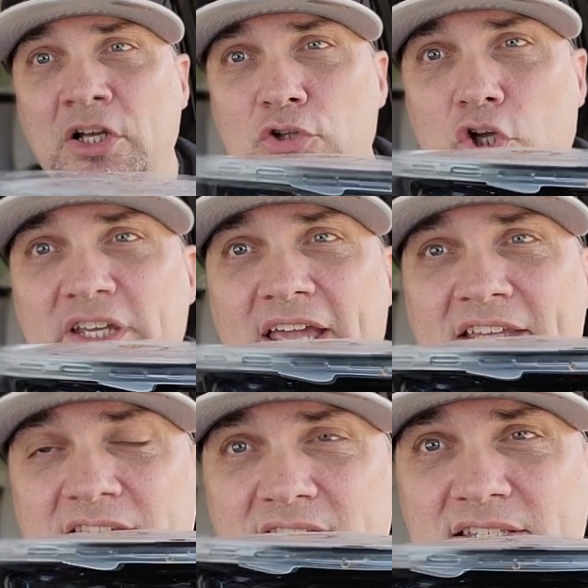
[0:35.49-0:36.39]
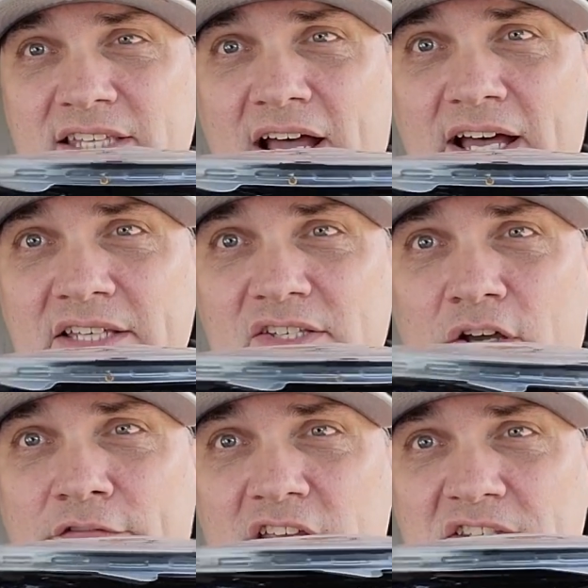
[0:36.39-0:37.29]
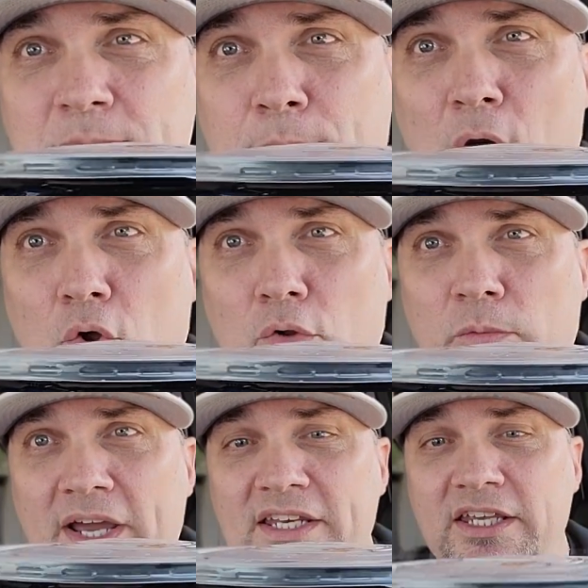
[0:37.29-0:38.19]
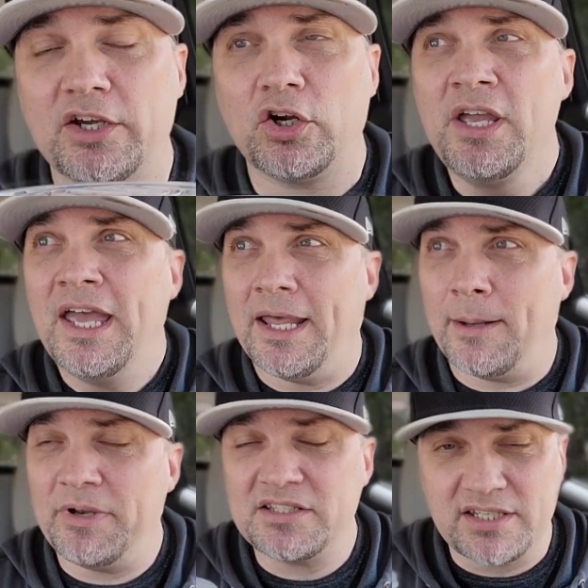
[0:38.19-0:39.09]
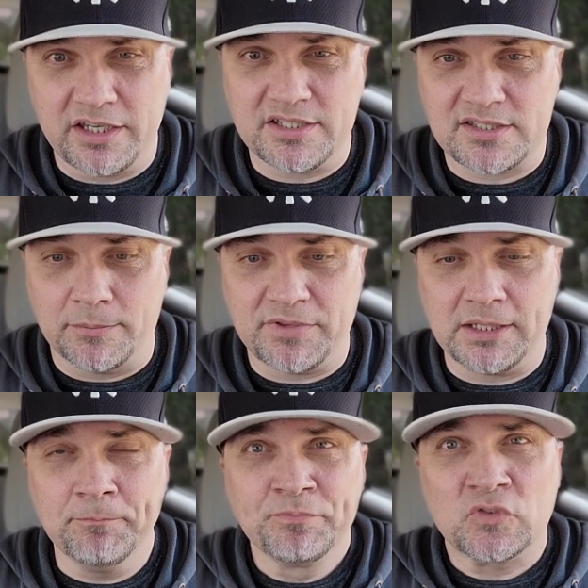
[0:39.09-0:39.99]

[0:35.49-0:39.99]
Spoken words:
Look at the size of this bowl right here. And I'm going to tell you something.